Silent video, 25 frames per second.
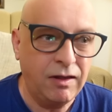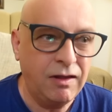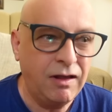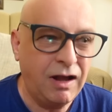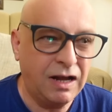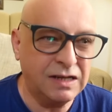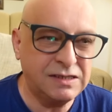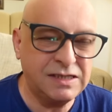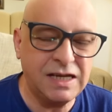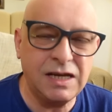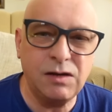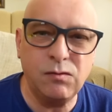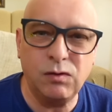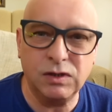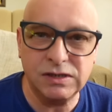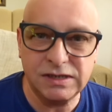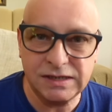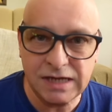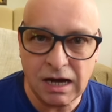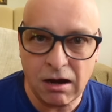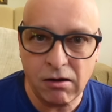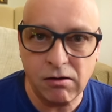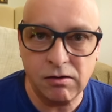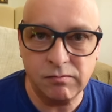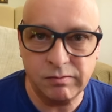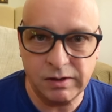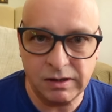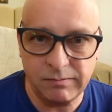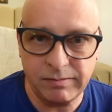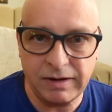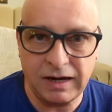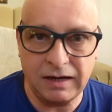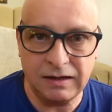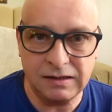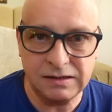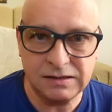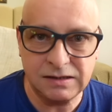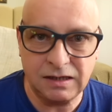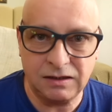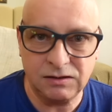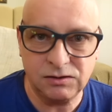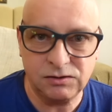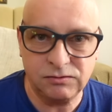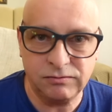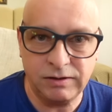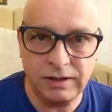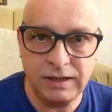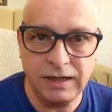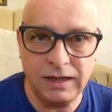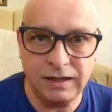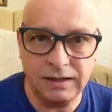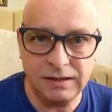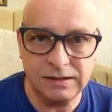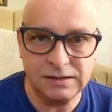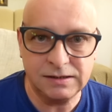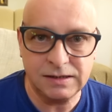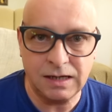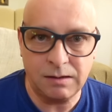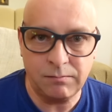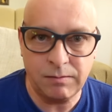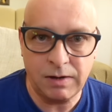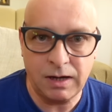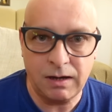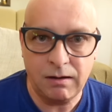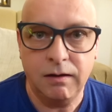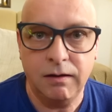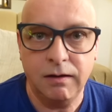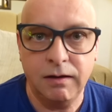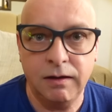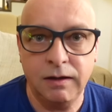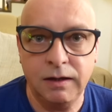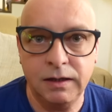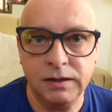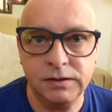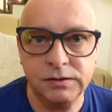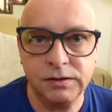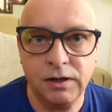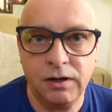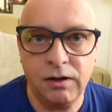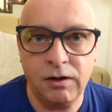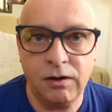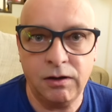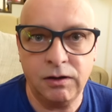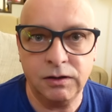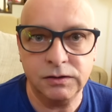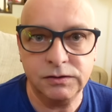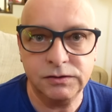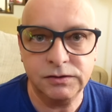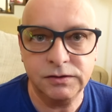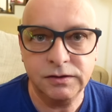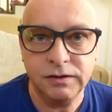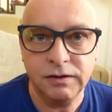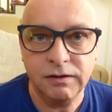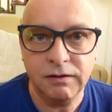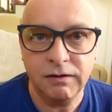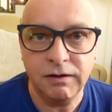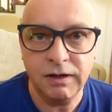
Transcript: I'll tell you what's terrible about this country in the summer. It's hot.